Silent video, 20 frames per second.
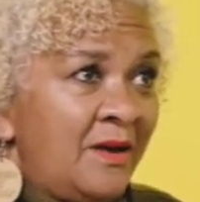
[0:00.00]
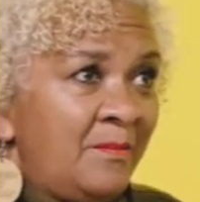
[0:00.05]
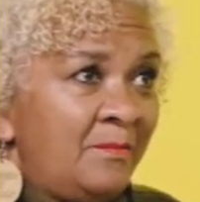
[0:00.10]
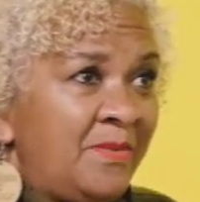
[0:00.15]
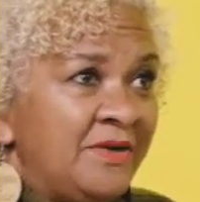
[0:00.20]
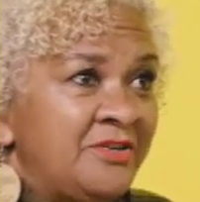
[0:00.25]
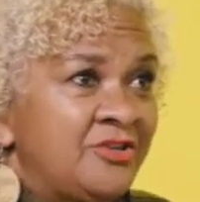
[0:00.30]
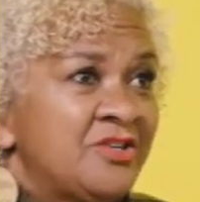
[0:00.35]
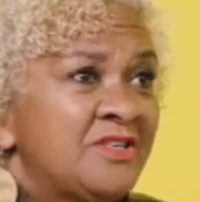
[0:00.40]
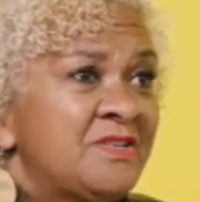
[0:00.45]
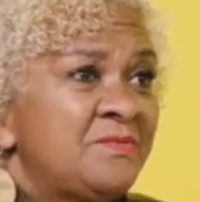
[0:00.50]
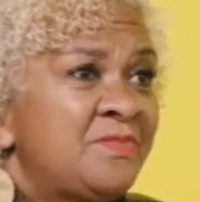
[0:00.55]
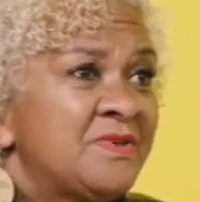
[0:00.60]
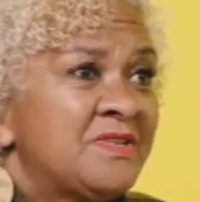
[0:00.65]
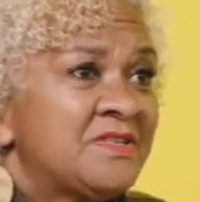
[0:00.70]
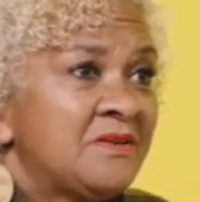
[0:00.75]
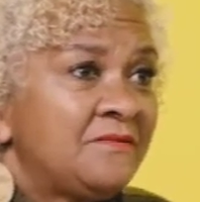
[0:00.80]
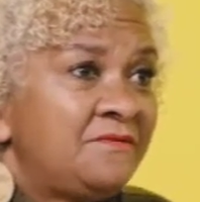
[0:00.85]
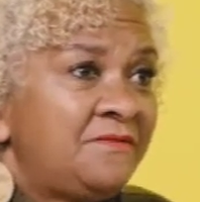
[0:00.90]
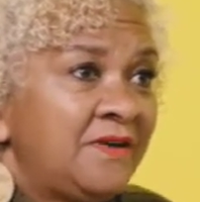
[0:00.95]
But just
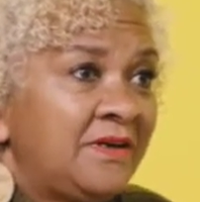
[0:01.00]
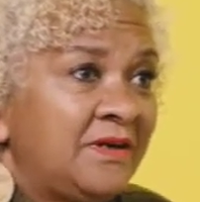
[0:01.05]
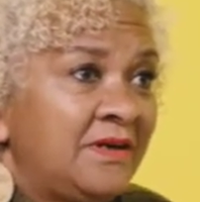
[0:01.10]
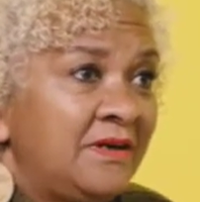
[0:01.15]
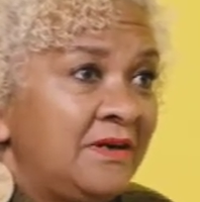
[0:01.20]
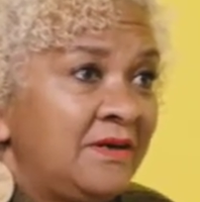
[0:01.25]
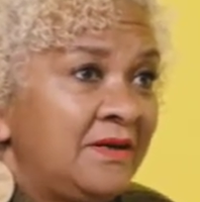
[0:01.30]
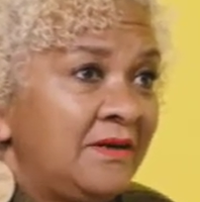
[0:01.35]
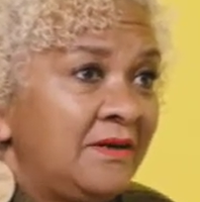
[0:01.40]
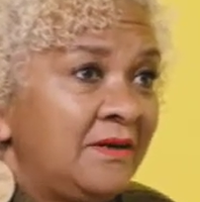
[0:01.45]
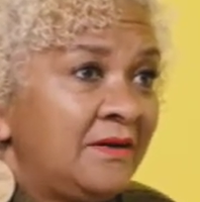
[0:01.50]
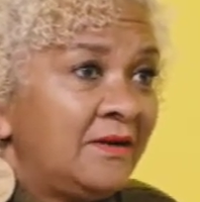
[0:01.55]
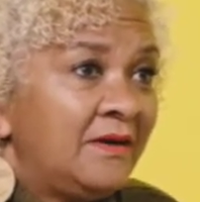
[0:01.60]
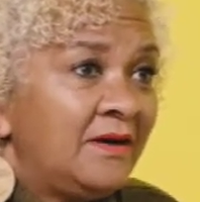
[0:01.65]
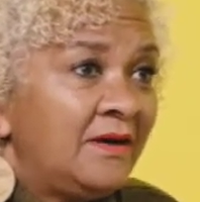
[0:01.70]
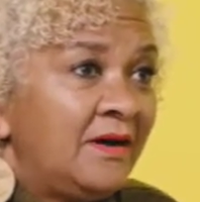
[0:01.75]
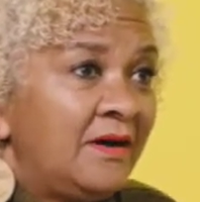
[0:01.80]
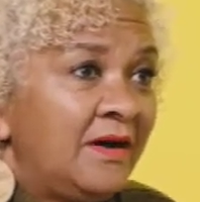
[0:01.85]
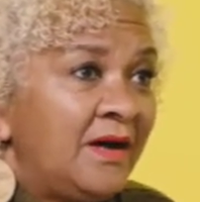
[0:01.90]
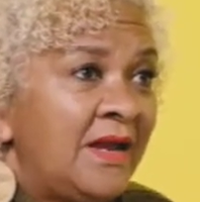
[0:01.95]
specifically,
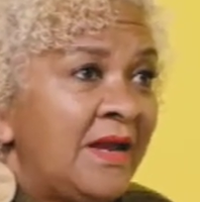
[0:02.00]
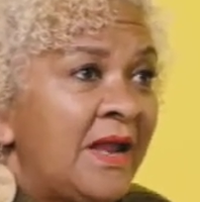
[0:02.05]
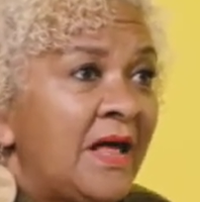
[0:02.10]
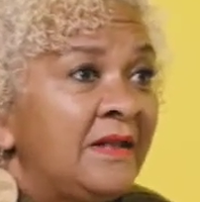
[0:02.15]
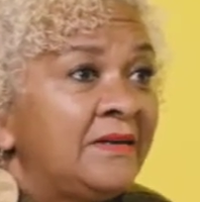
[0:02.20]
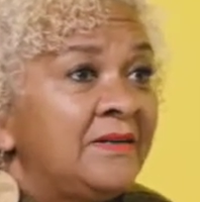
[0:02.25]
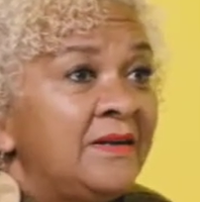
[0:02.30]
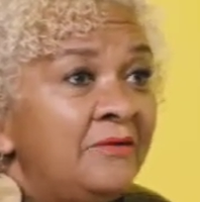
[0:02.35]
and I'll